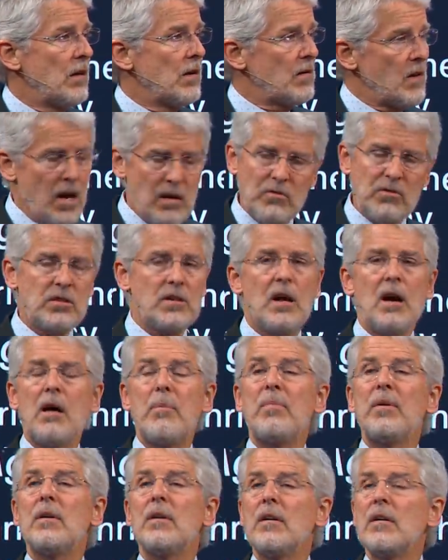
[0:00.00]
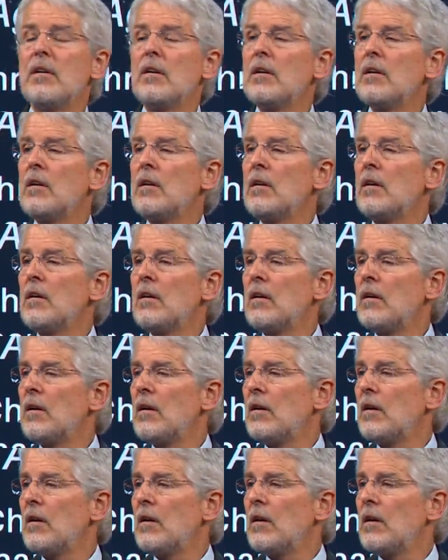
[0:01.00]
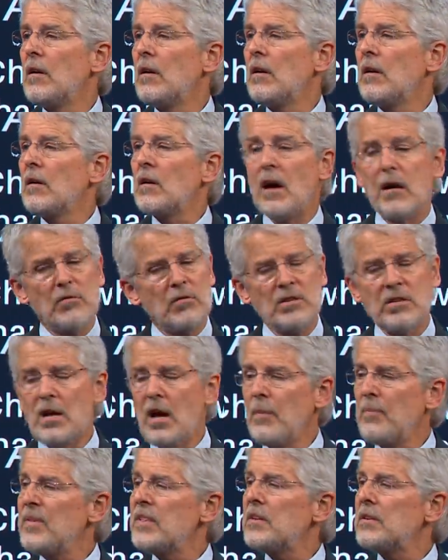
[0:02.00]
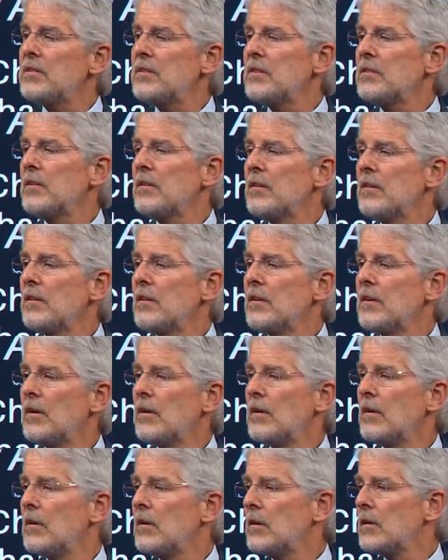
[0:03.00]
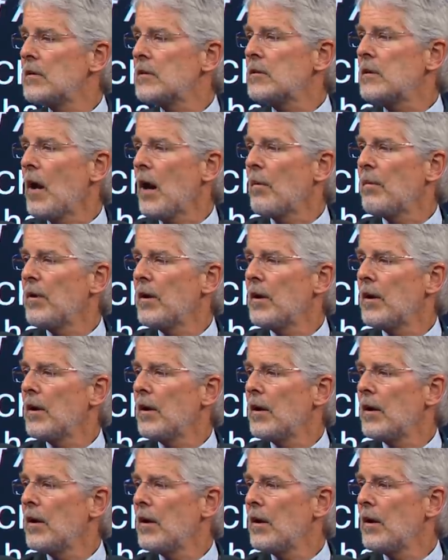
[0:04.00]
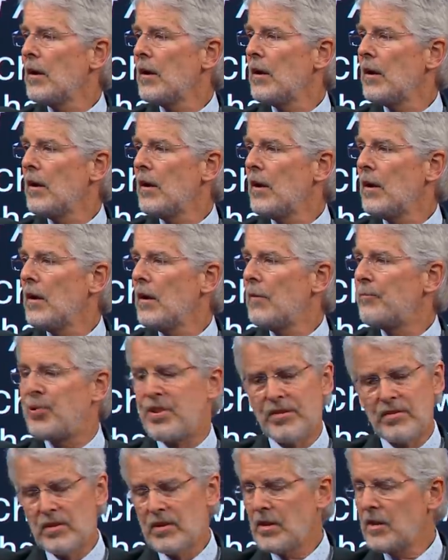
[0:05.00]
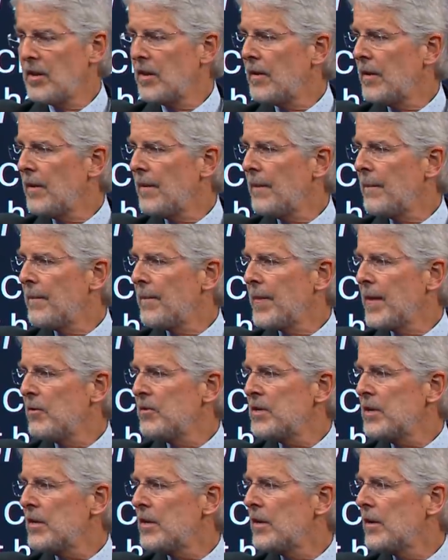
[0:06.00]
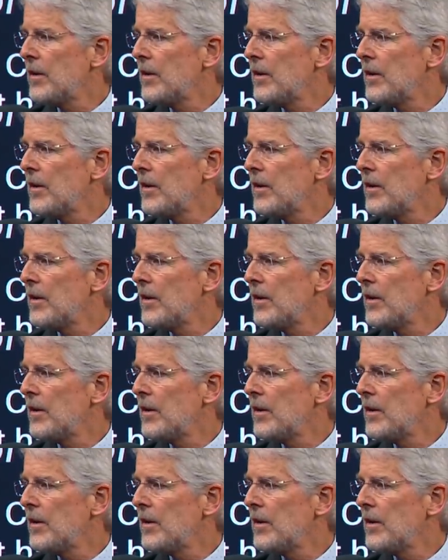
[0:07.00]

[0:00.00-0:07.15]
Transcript: God will stop. God will stop this. Stop. That was it.